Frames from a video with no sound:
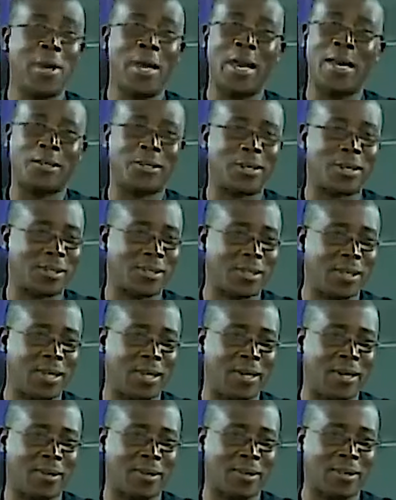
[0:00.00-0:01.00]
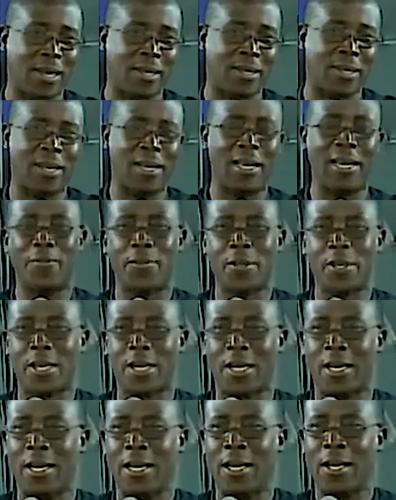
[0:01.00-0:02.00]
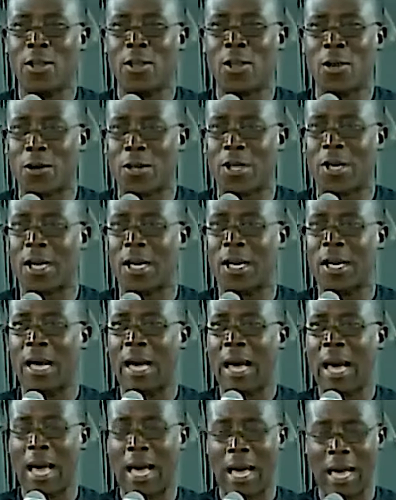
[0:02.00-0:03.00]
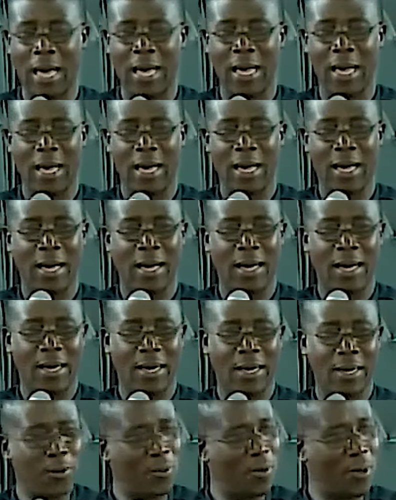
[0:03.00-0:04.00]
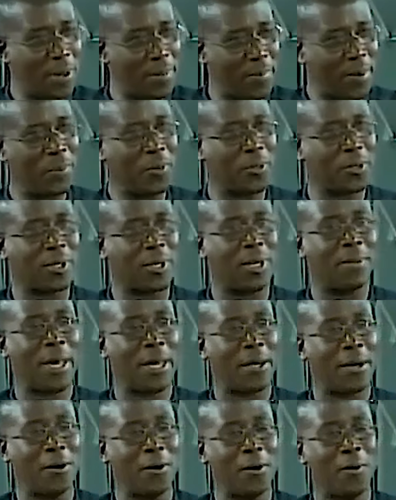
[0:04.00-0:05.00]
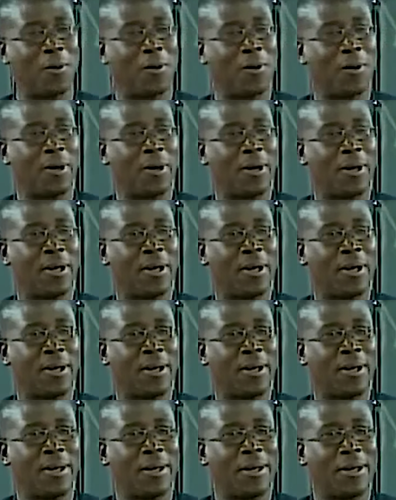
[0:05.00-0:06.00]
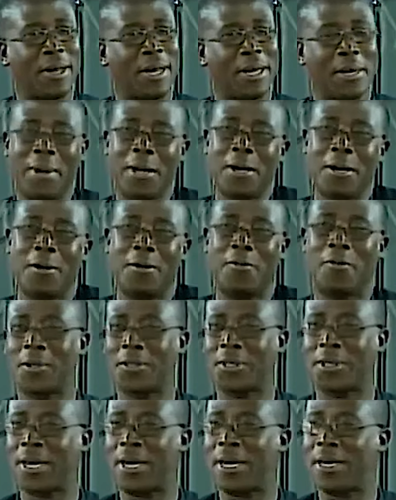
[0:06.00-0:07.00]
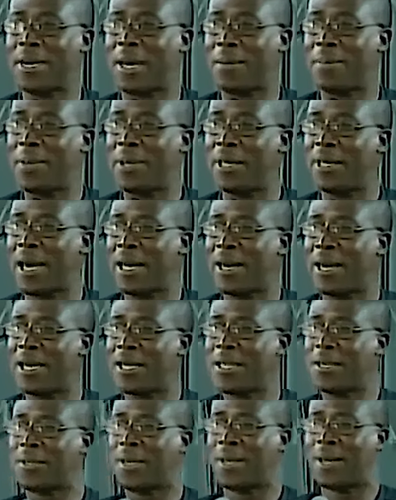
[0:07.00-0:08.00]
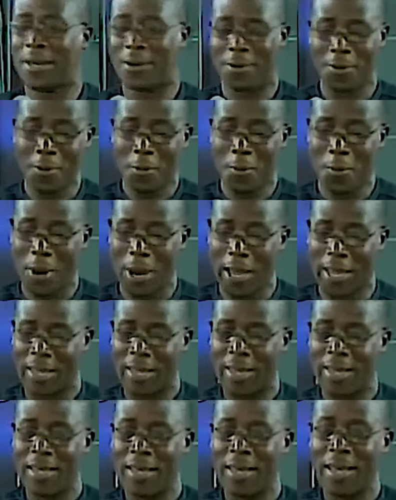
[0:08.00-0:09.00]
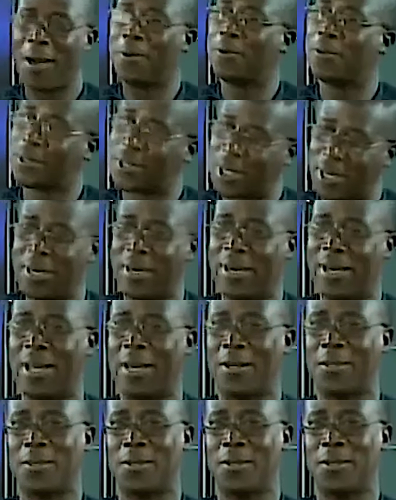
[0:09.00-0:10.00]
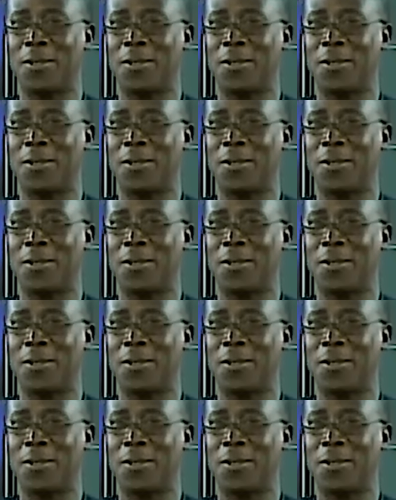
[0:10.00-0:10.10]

"We are interested in this land. Kilefishi Church. You know I'm a Muslim, I know." And the man of God said, the Alaji said, "I don't know why. I will sell the land to